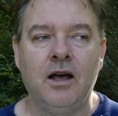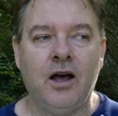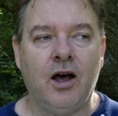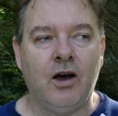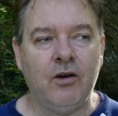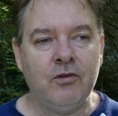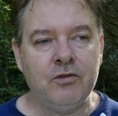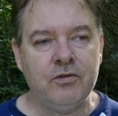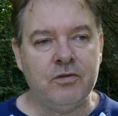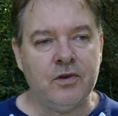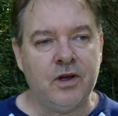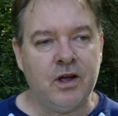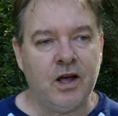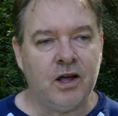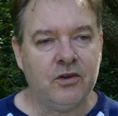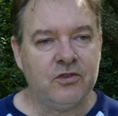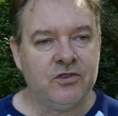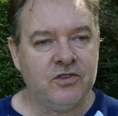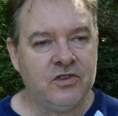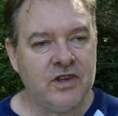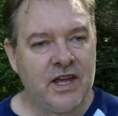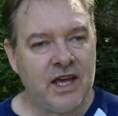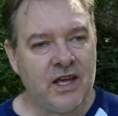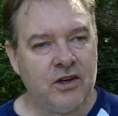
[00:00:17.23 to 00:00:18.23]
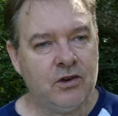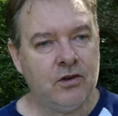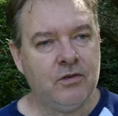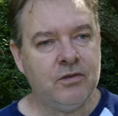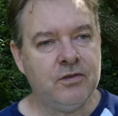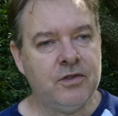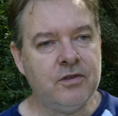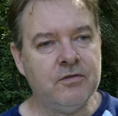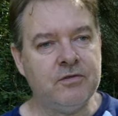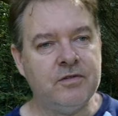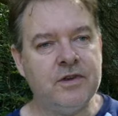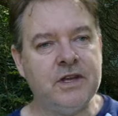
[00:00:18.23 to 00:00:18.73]
I'll start
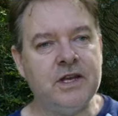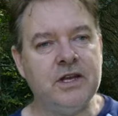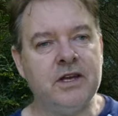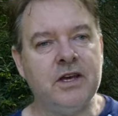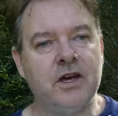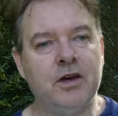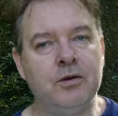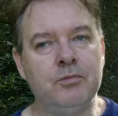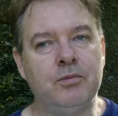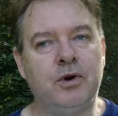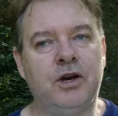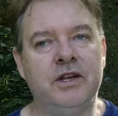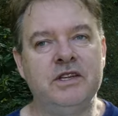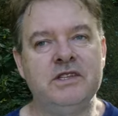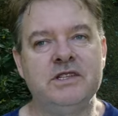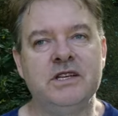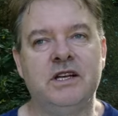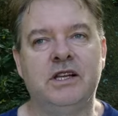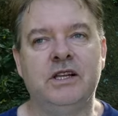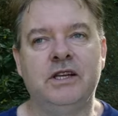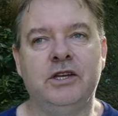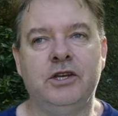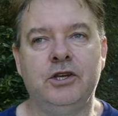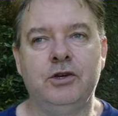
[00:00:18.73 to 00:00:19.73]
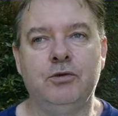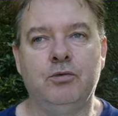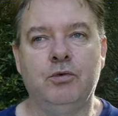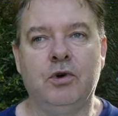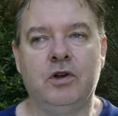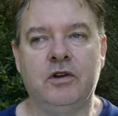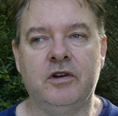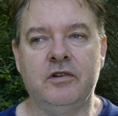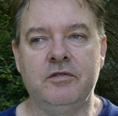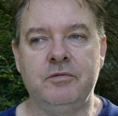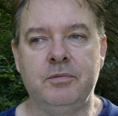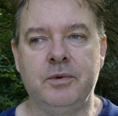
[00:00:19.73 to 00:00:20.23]
off the video by telling you
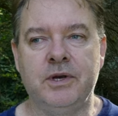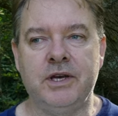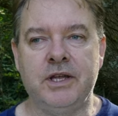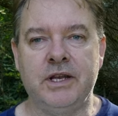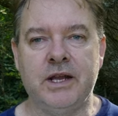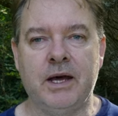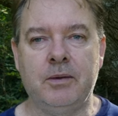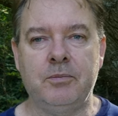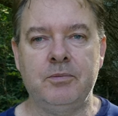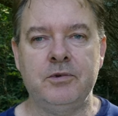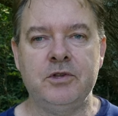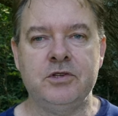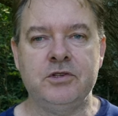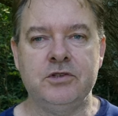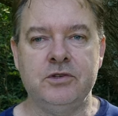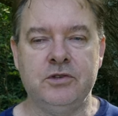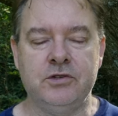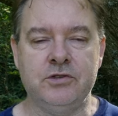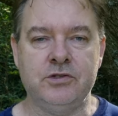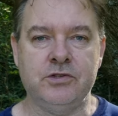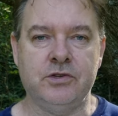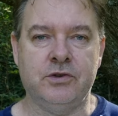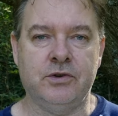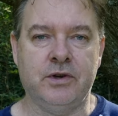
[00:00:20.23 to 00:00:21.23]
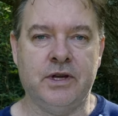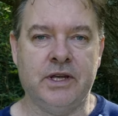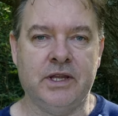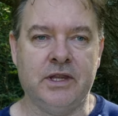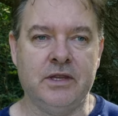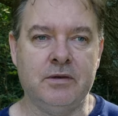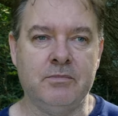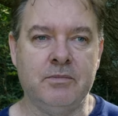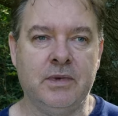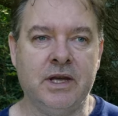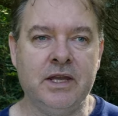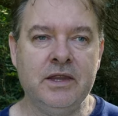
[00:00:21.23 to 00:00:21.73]
what I've been up to
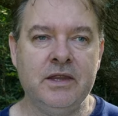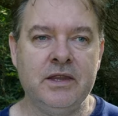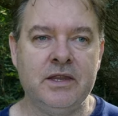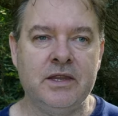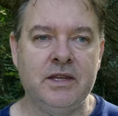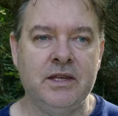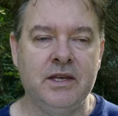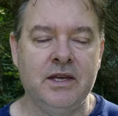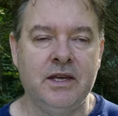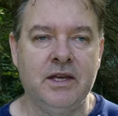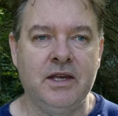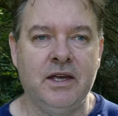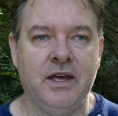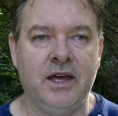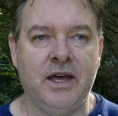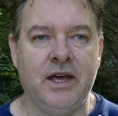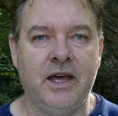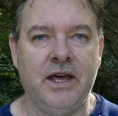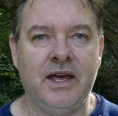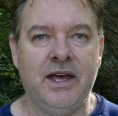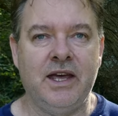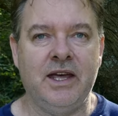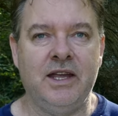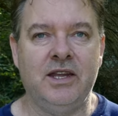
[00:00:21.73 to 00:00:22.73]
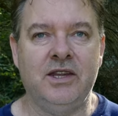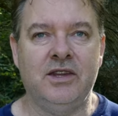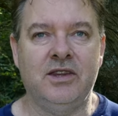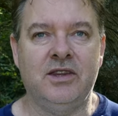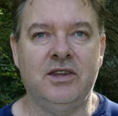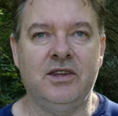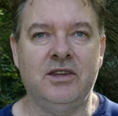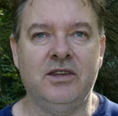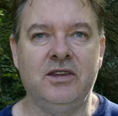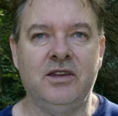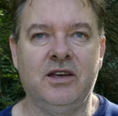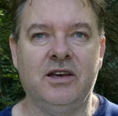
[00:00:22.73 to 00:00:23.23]
during the month, and
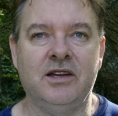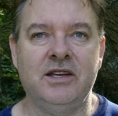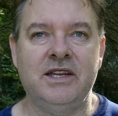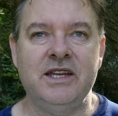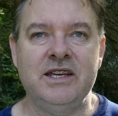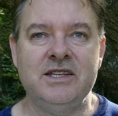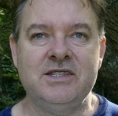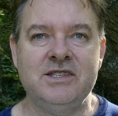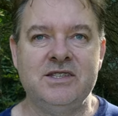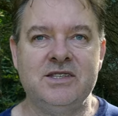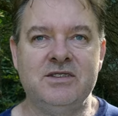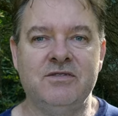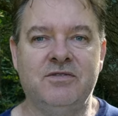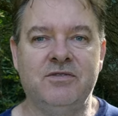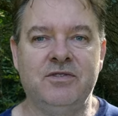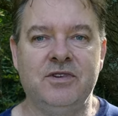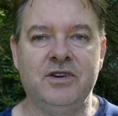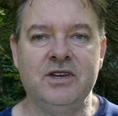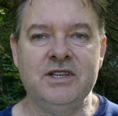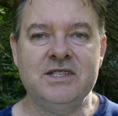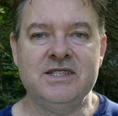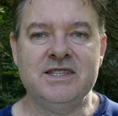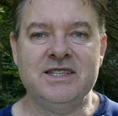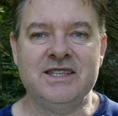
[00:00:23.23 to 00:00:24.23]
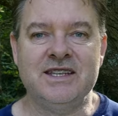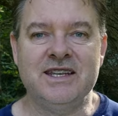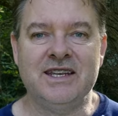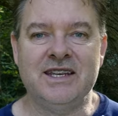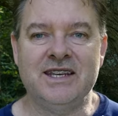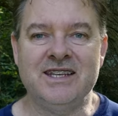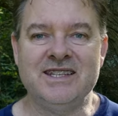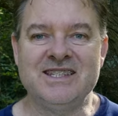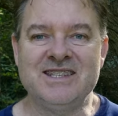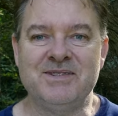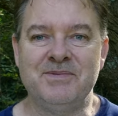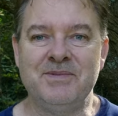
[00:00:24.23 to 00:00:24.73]
I guess the first
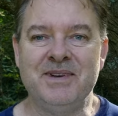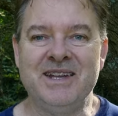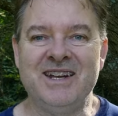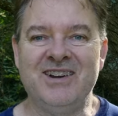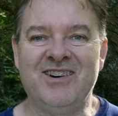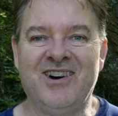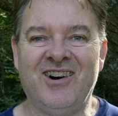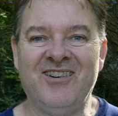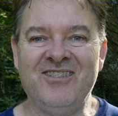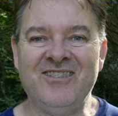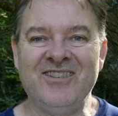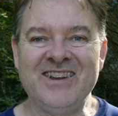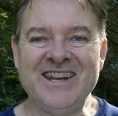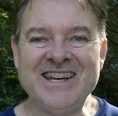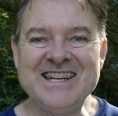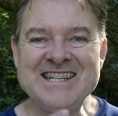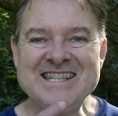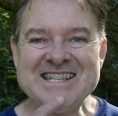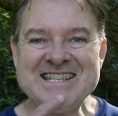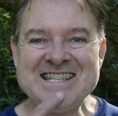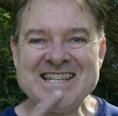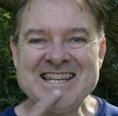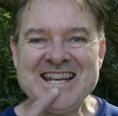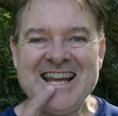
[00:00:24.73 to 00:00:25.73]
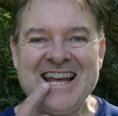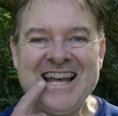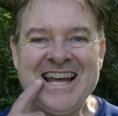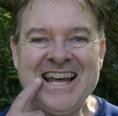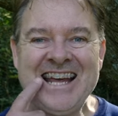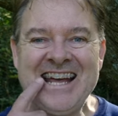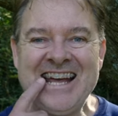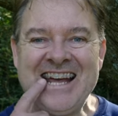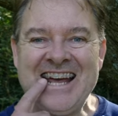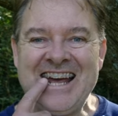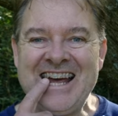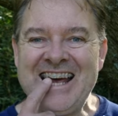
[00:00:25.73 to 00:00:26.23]
thing is a bit obvious,
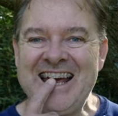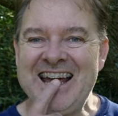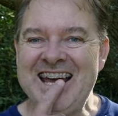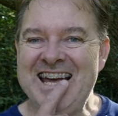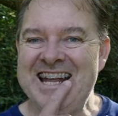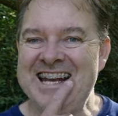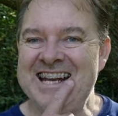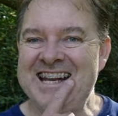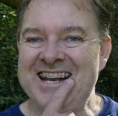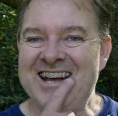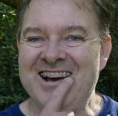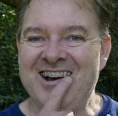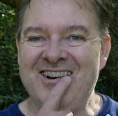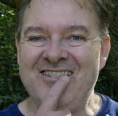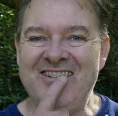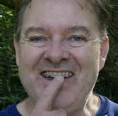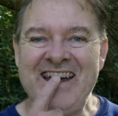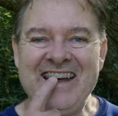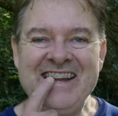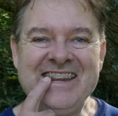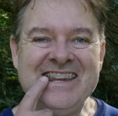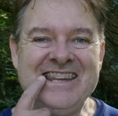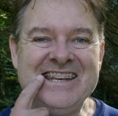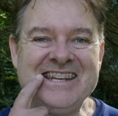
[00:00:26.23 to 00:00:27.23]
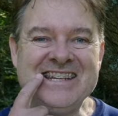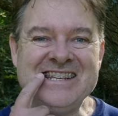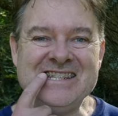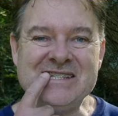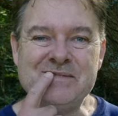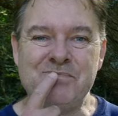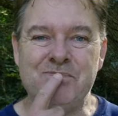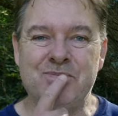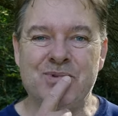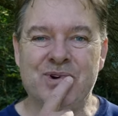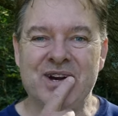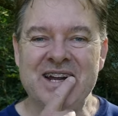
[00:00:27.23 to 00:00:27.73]
and I've had
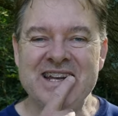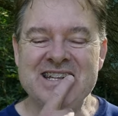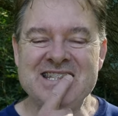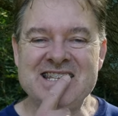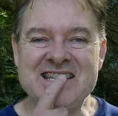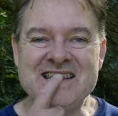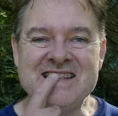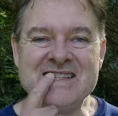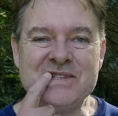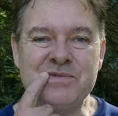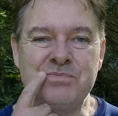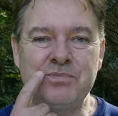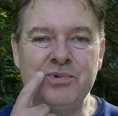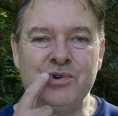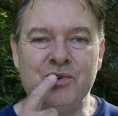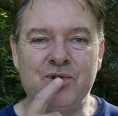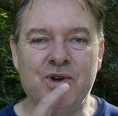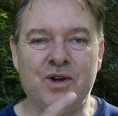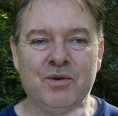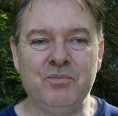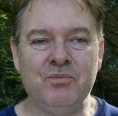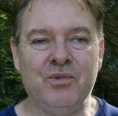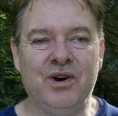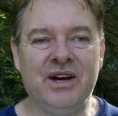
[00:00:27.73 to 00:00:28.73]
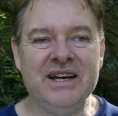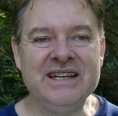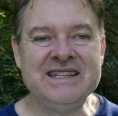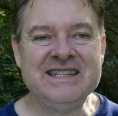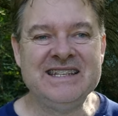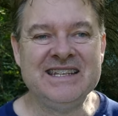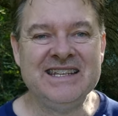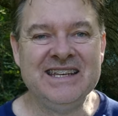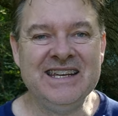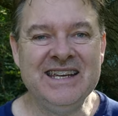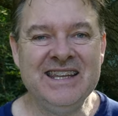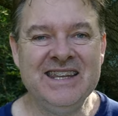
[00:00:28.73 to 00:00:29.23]
these braces put on my
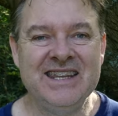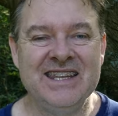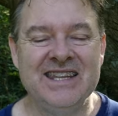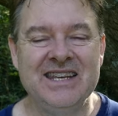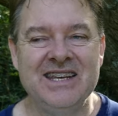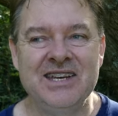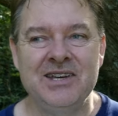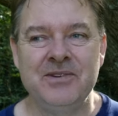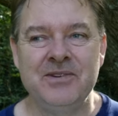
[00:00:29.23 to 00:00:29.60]
teeth.